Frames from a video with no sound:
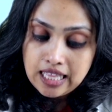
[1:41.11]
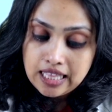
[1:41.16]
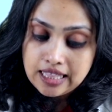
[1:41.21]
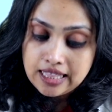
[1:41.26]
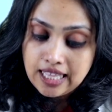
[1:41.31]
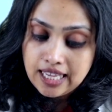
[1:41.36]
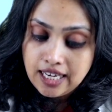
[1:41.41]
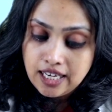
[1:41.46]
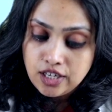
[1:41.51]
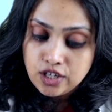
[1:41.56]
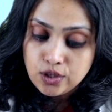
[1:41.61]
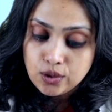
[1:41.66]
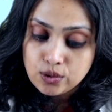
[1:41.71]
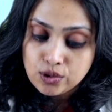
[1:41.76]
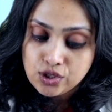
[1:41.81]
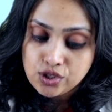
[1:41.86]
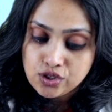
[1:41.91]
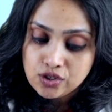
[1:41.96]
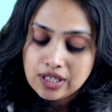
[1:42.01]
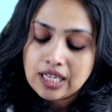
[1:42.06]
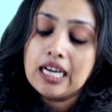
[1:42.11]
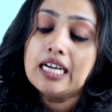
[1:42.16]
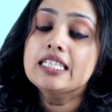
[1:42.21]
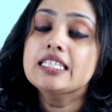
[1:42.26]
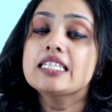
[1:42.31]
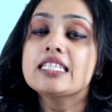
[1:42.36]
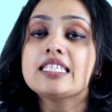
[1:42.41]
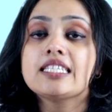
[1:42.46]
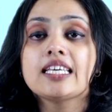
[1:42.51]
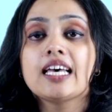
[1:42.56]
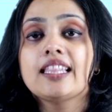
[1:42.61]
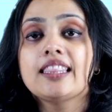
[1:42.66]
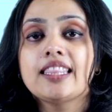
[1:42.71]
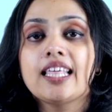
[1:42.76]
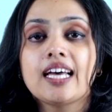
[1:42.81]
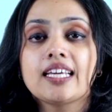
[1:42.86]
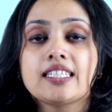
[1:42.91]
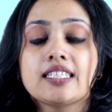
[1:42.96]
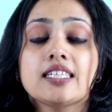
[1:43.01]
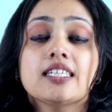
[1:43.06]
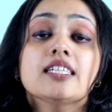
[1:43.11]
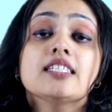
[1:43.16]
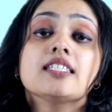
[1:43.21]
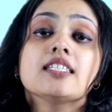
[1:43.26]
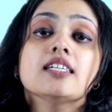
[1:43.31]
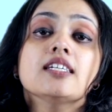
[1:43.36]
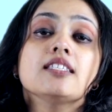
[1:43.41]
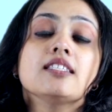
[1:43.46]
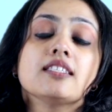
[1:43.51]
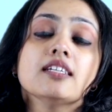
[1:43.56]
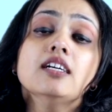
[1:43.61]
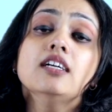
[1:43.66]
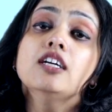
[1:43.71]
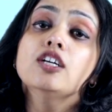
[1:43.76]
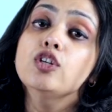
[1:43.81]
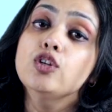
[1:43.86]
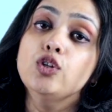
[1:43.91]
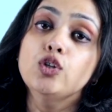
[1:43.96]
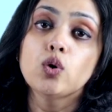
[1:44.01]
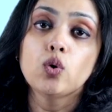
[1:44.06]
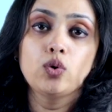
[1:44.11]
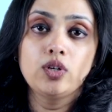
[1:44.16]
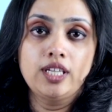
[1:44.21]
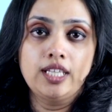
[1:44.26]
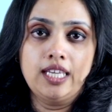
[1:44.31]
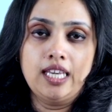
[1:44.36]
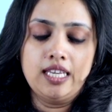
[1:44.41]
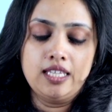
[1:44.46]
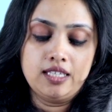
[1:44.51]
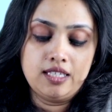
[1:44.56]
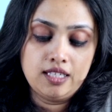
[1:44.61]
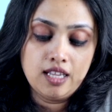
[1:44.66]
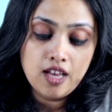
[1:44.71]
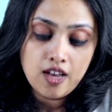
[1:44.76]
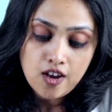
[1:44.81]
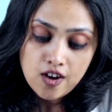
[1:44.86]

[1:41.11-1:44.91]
then you should understand that it is a known case.